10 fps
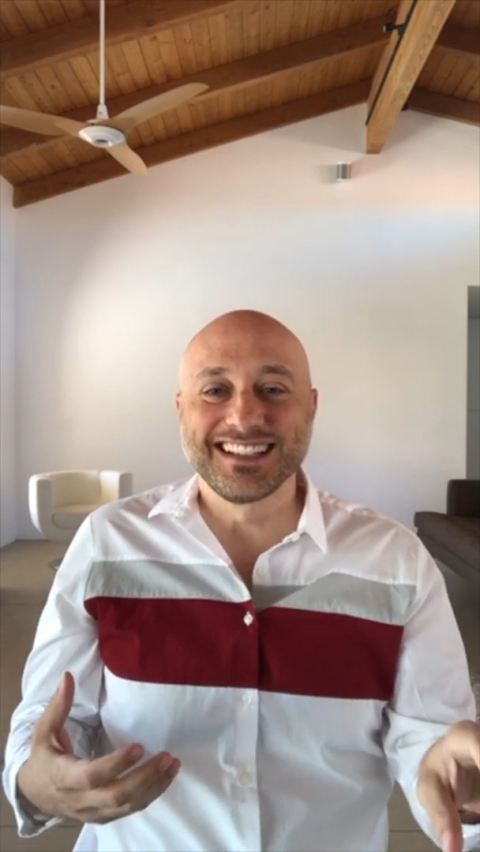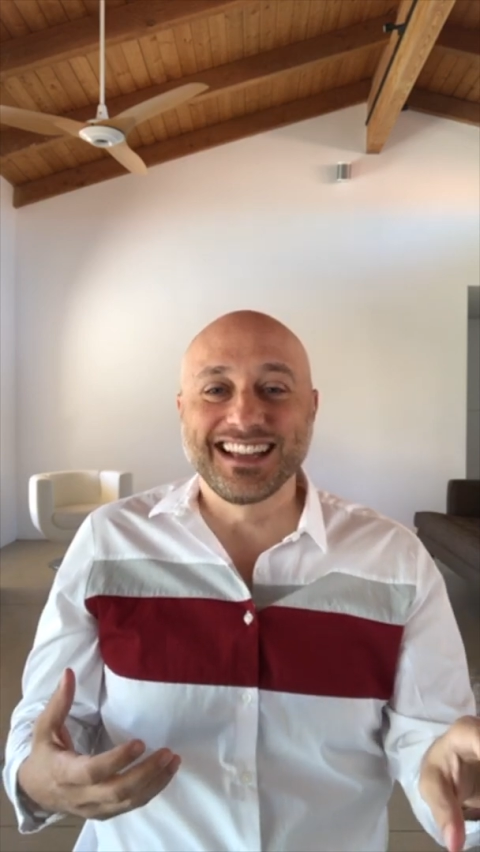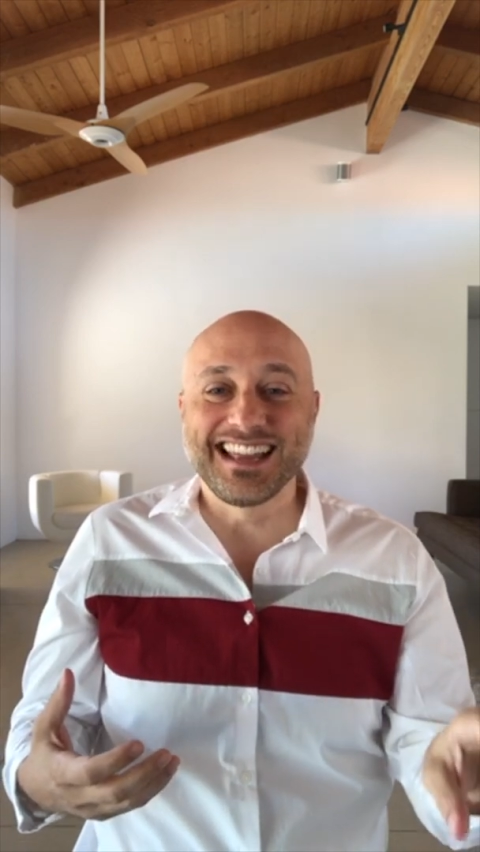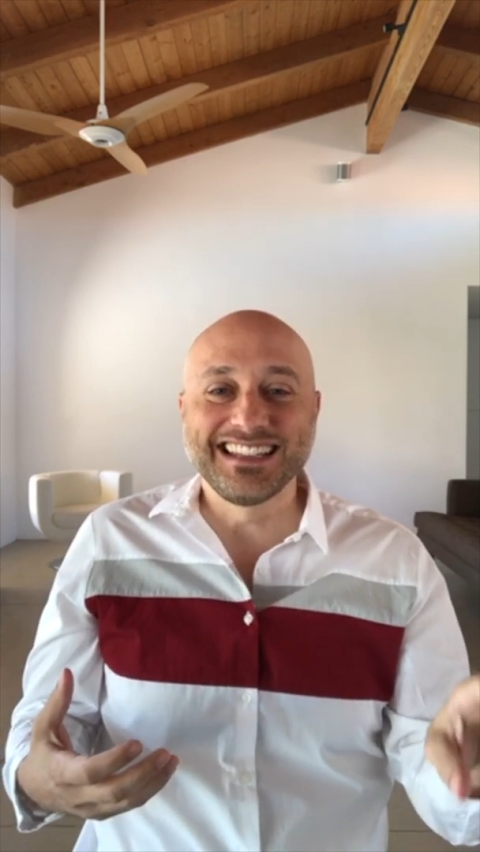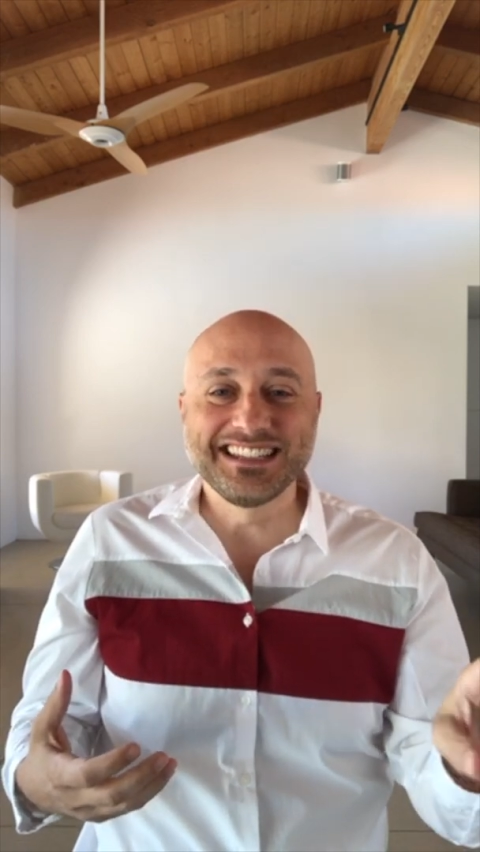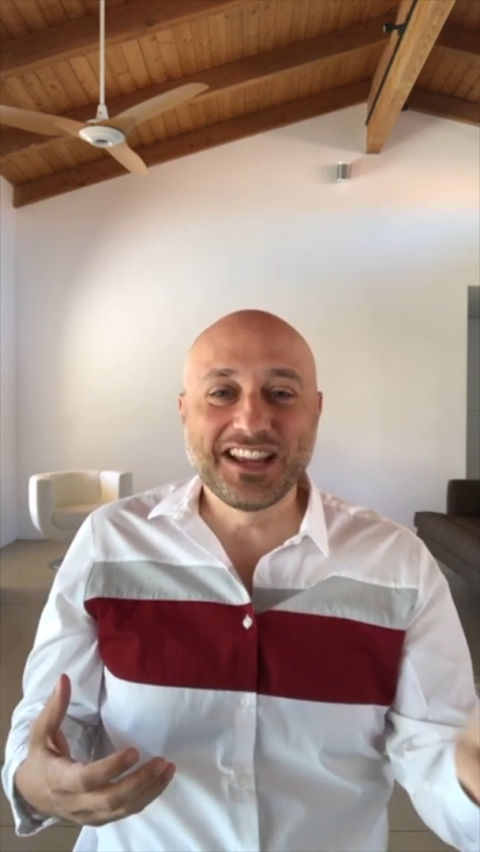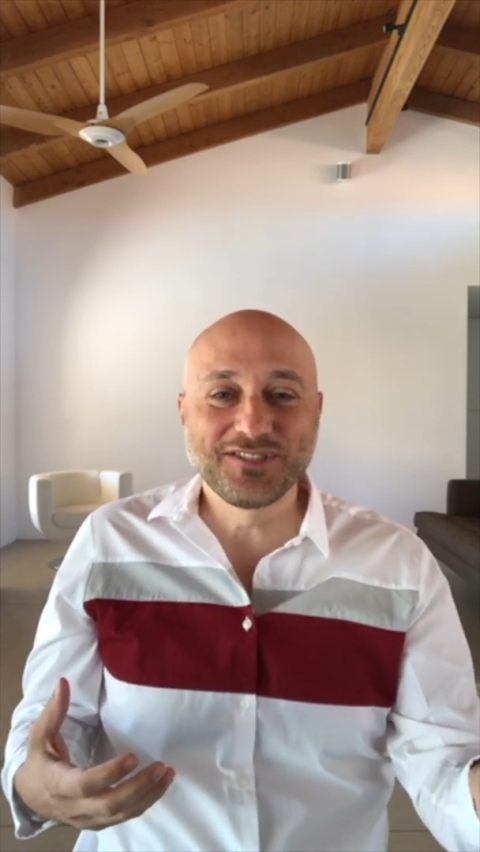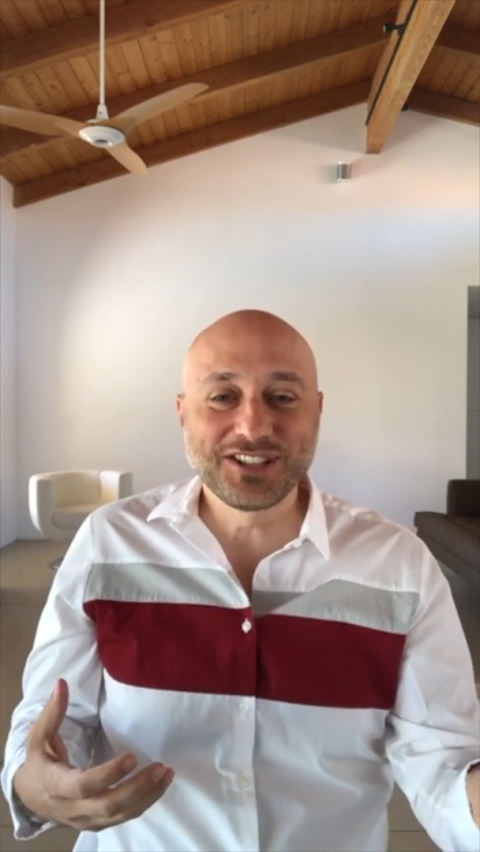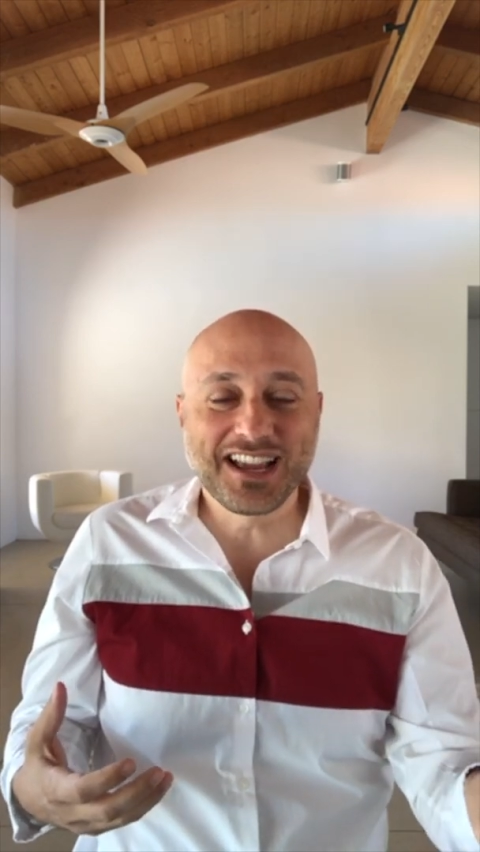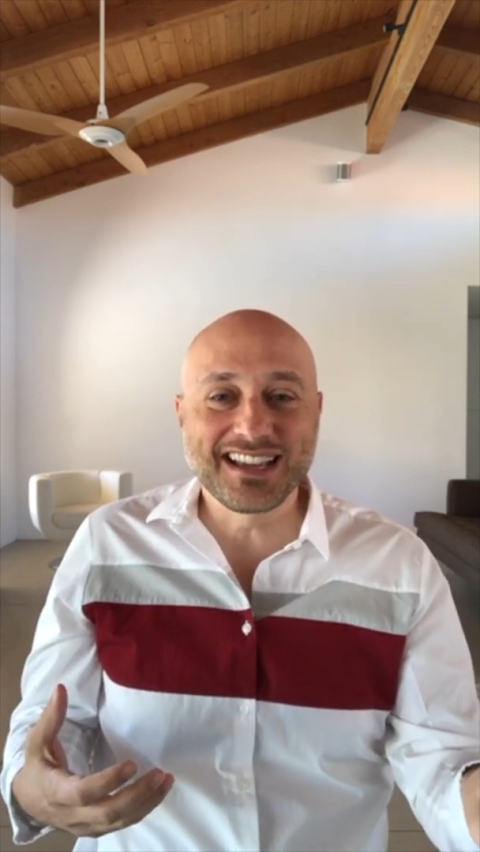and it never
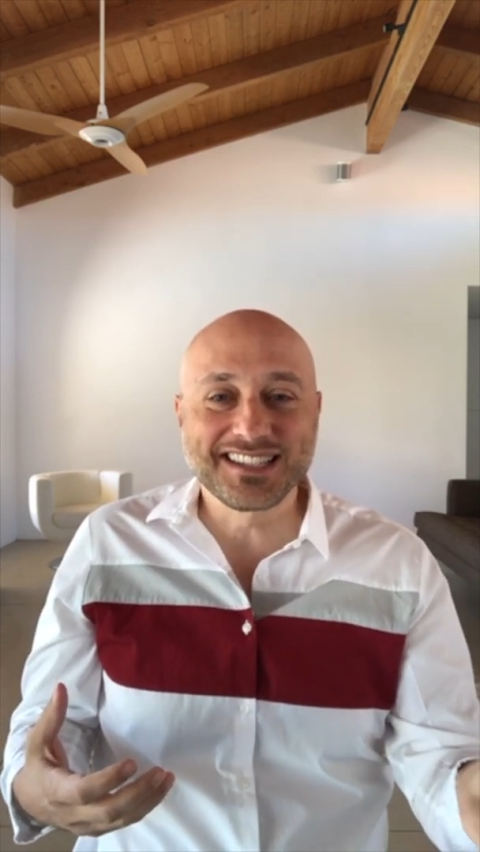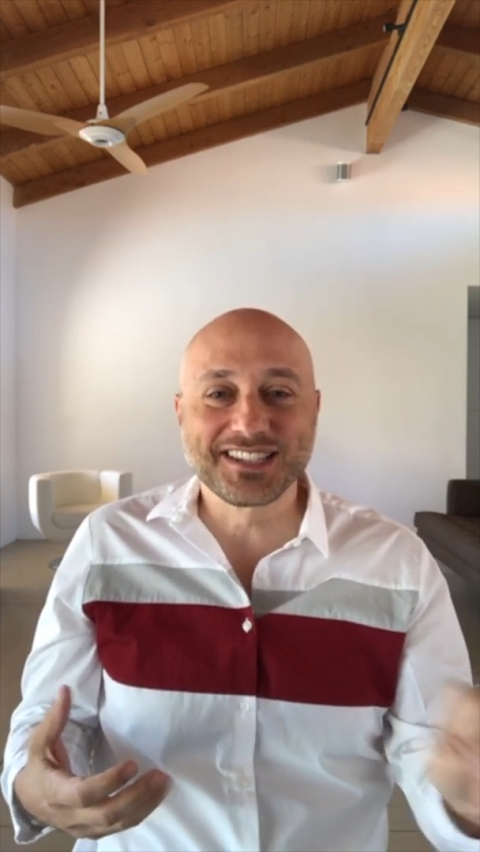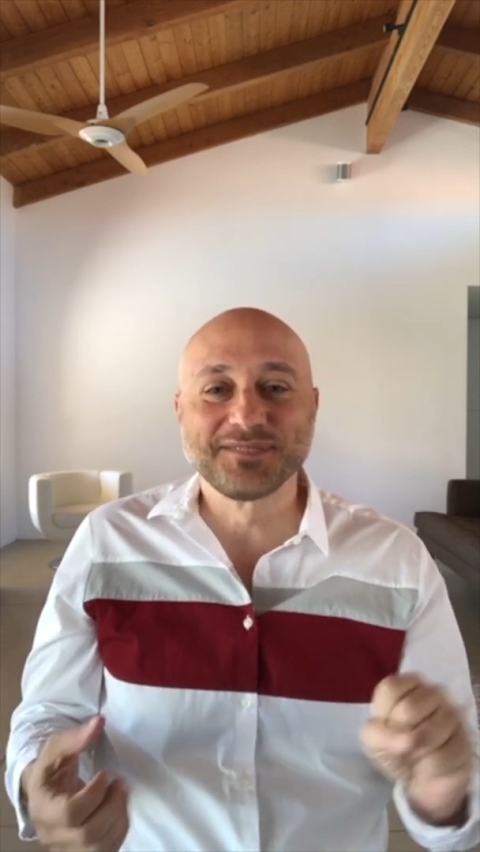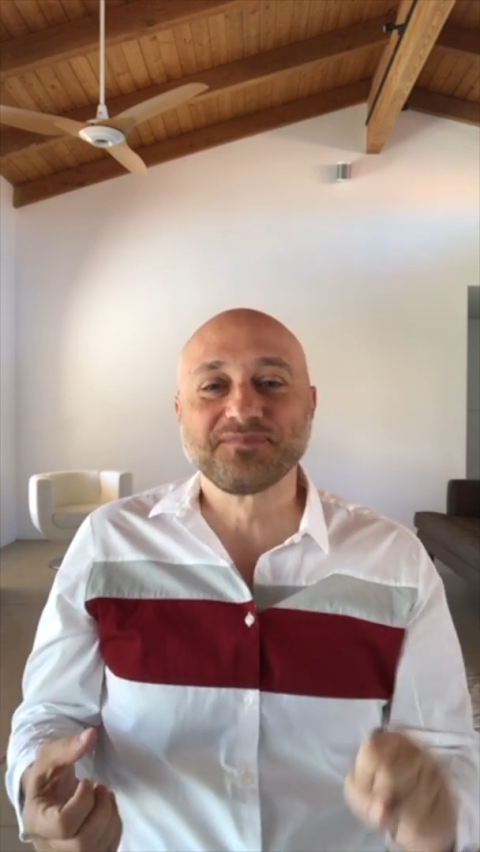does.